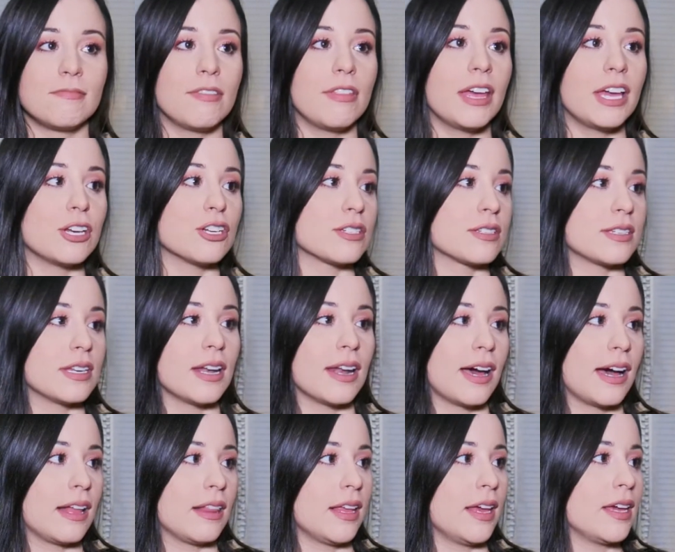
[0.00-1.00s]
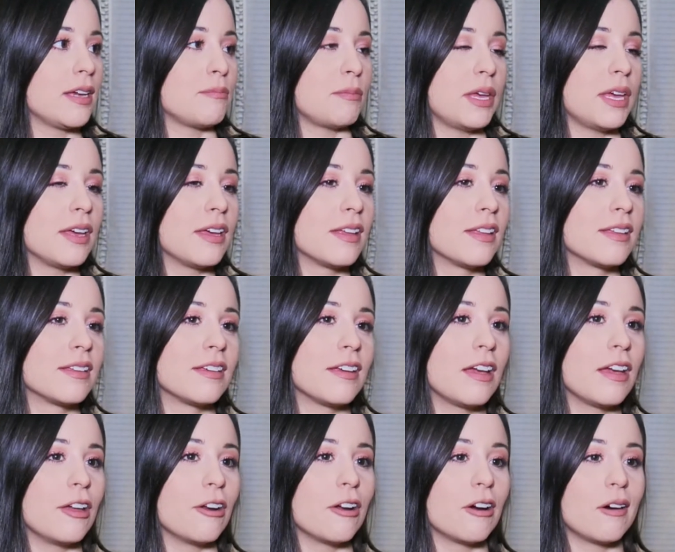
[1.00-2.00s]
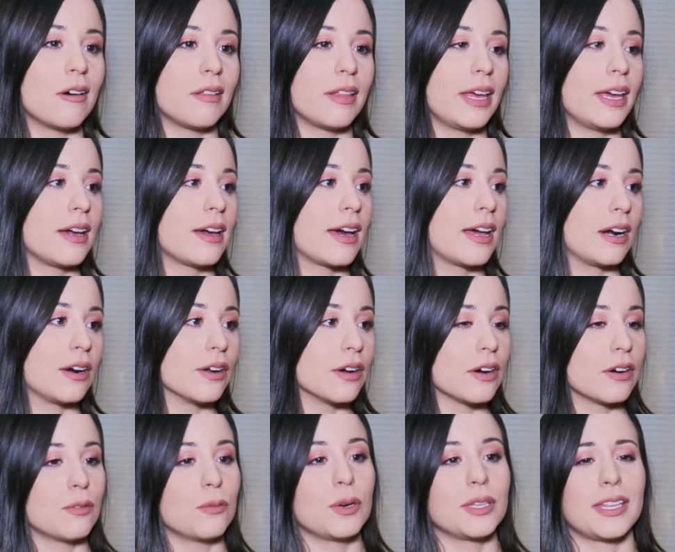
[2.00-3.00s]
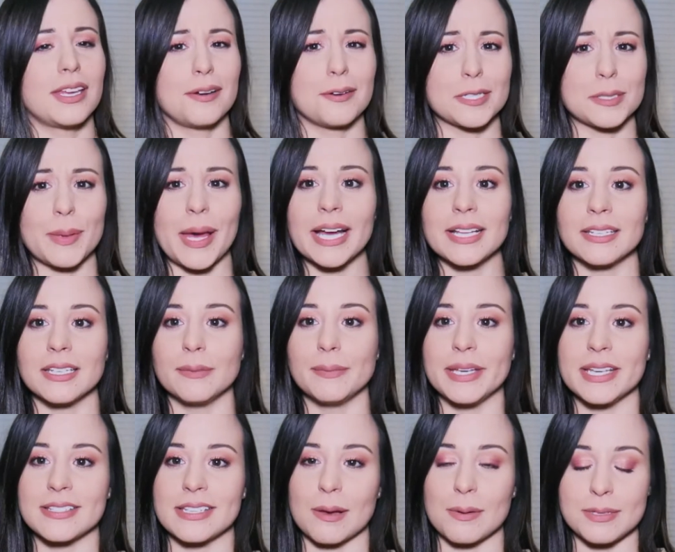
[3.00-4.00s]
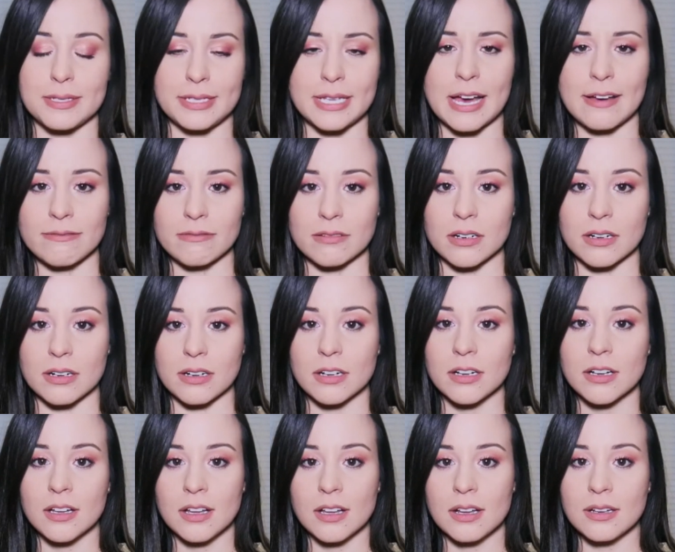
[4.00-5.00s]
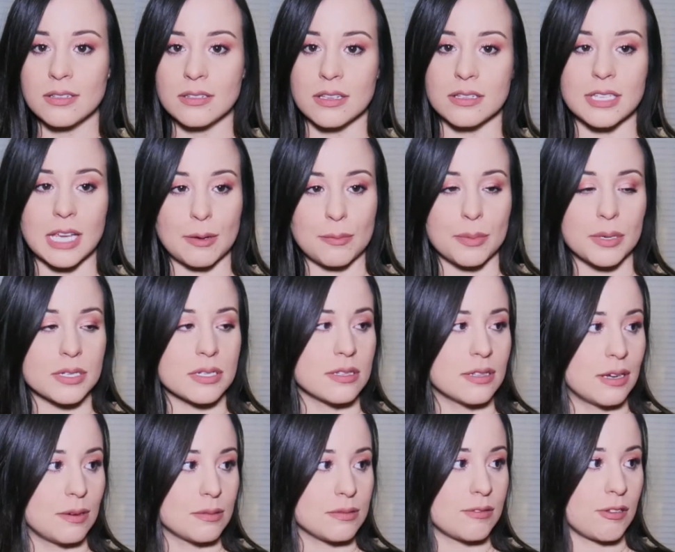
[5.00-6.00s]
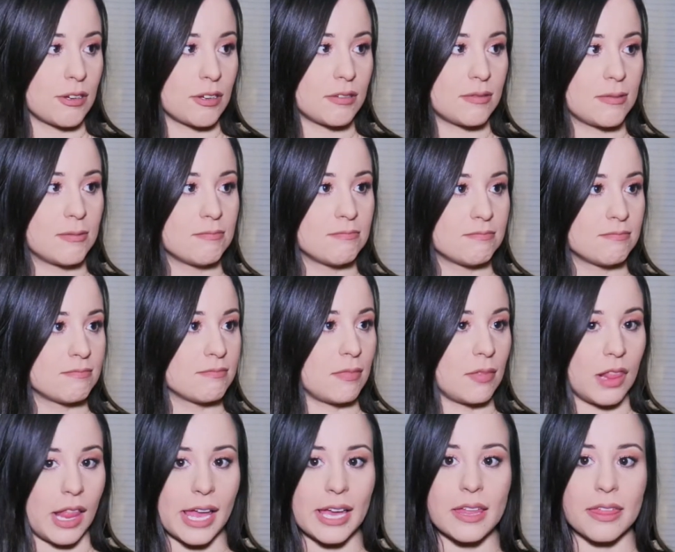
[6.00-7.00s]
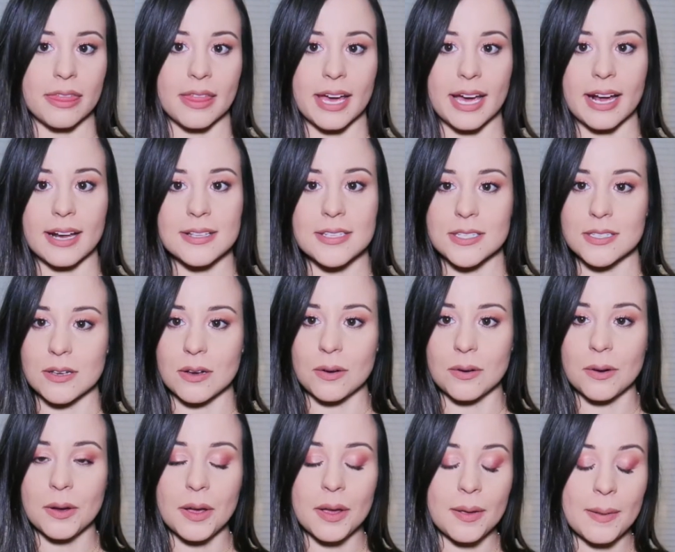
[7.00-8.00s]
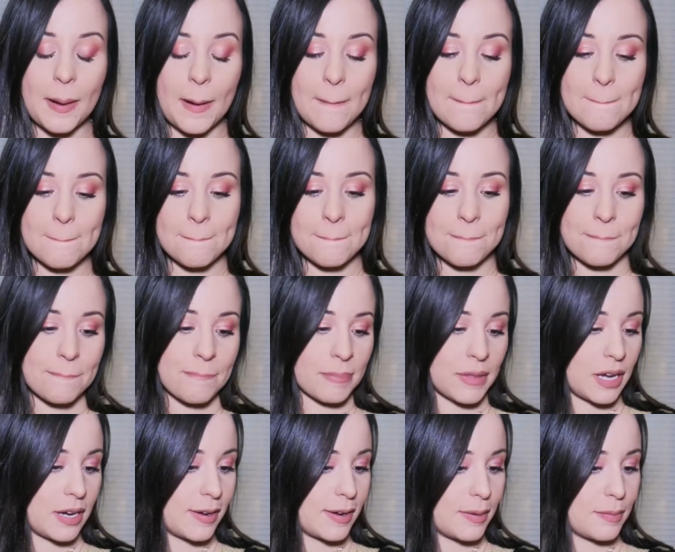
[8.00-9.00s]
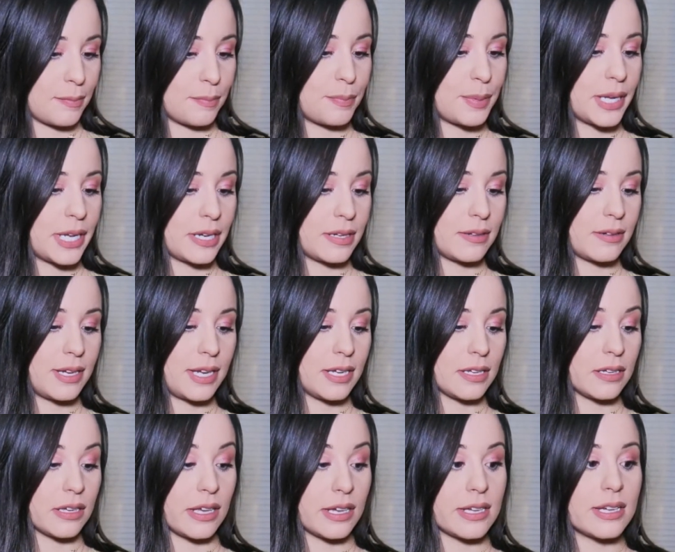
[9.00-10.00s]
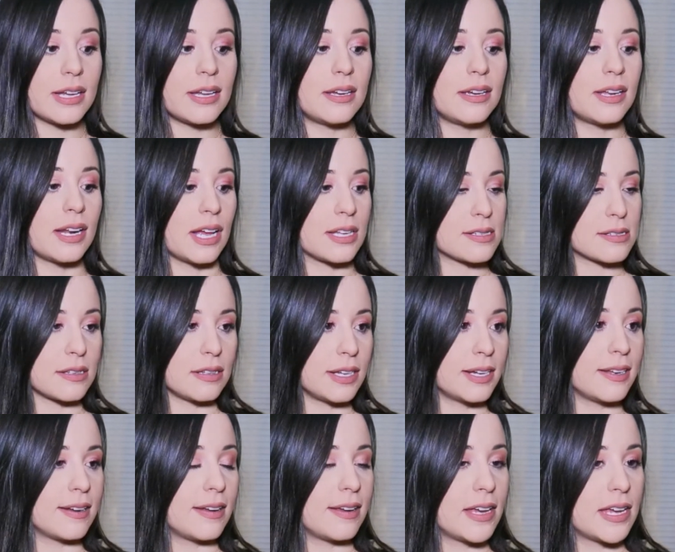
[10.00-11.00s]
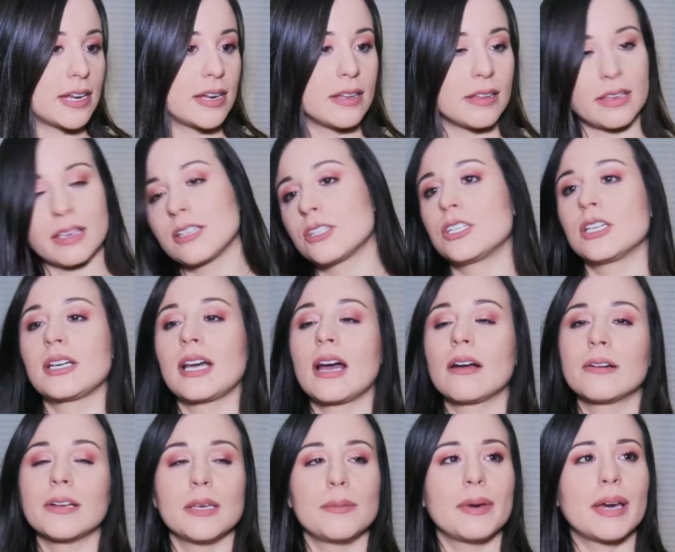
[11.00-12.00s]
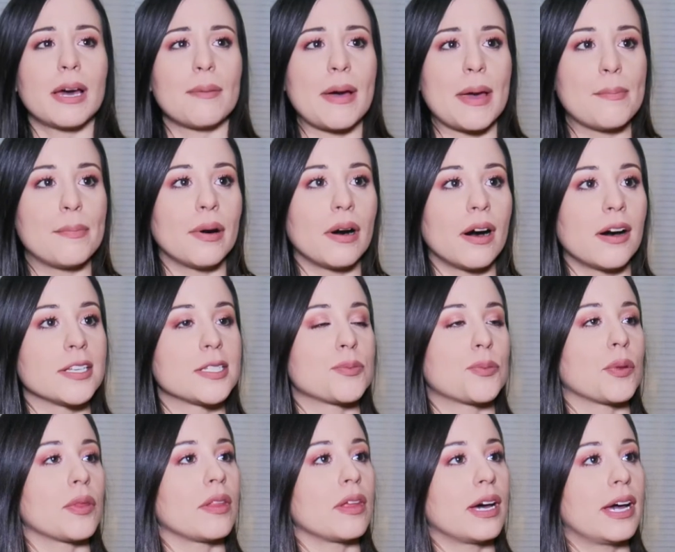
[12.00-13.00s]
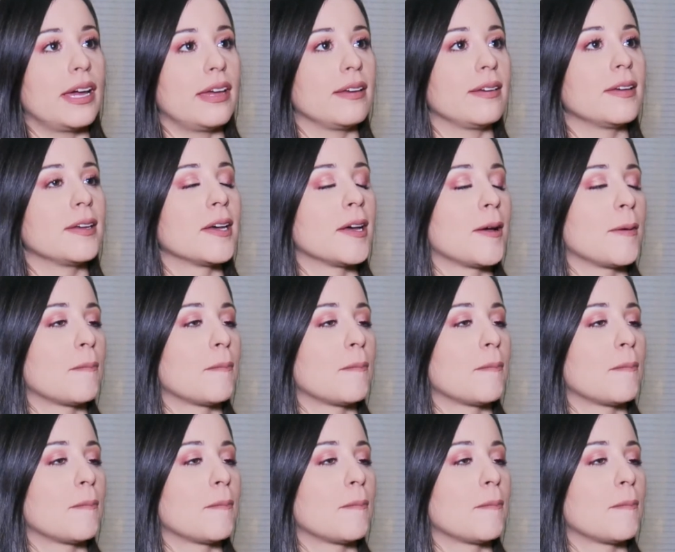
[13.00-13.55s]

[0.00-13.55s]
they just did not like me, you know, like I don't know what they expected, because I was never the type of person that was like that, so but it escalated, like shit got really bad. My boss would like